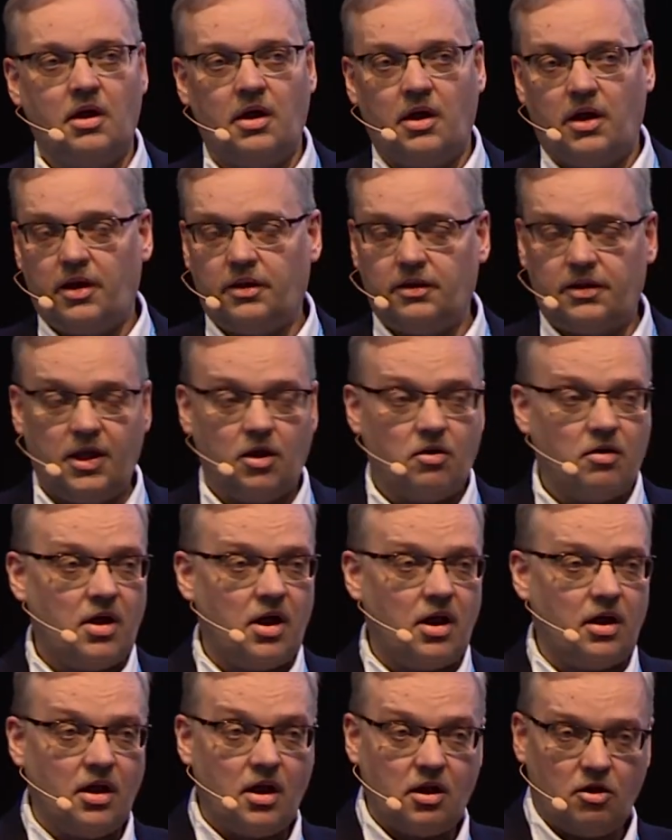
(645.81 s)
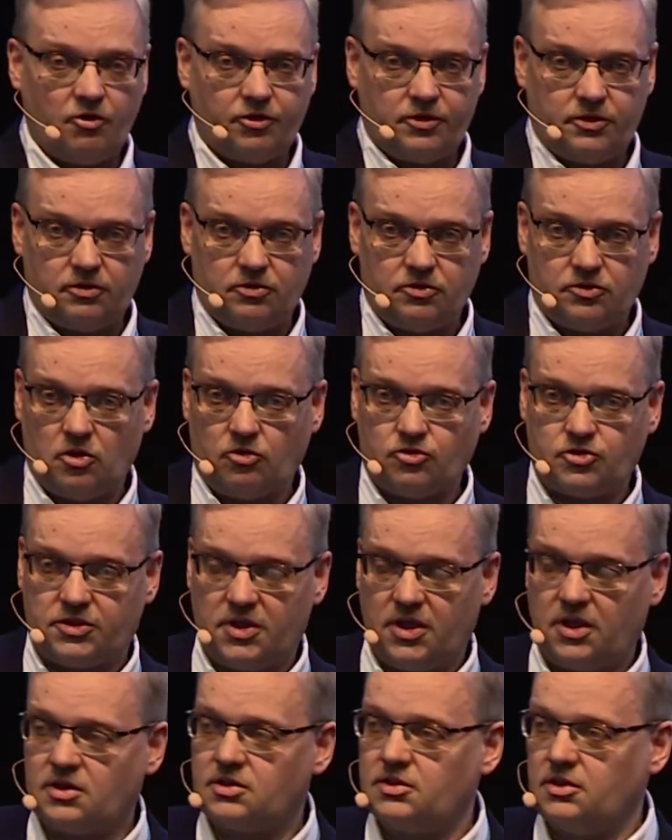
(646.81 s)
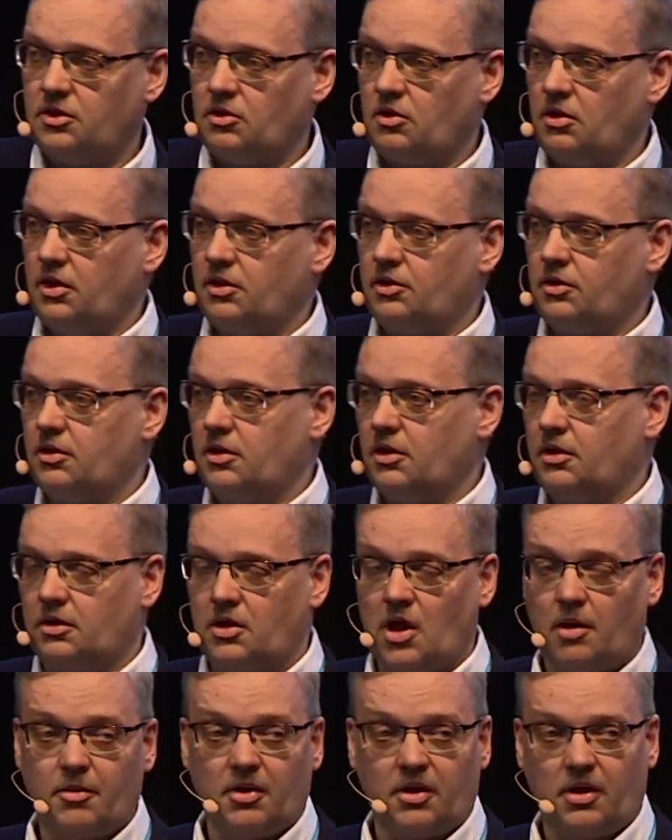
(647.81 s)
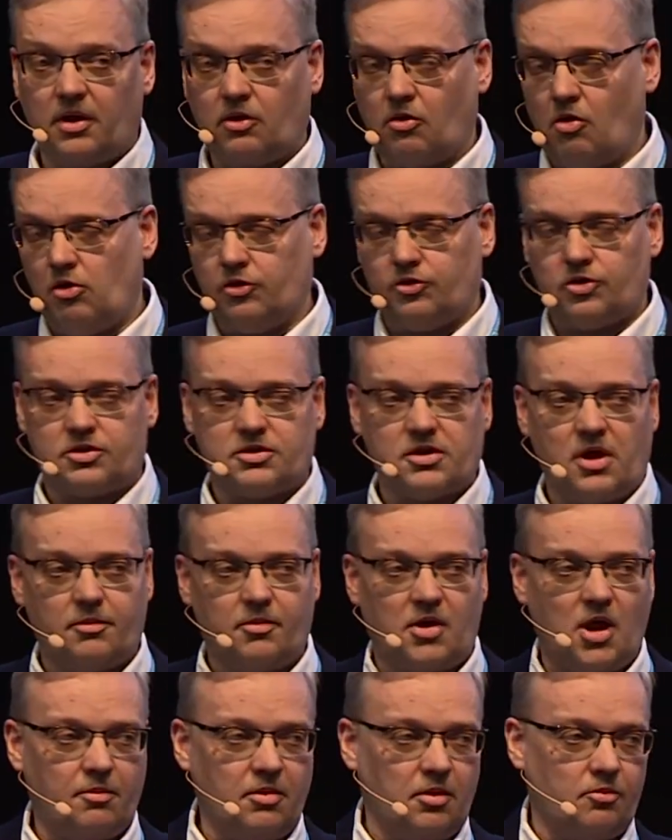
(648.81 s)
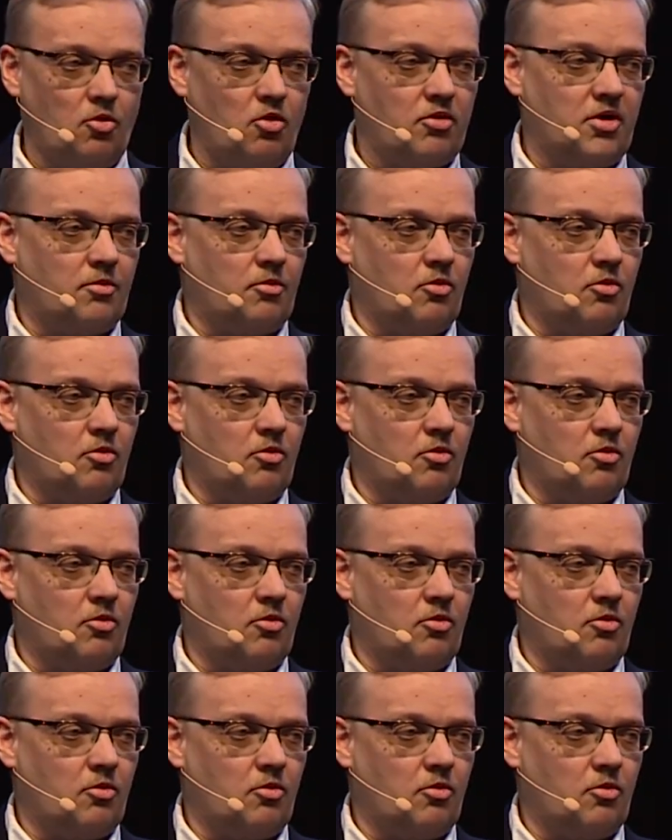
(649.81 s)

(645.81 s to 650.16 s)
and there are a lot of those things in coming, and all the time coming more and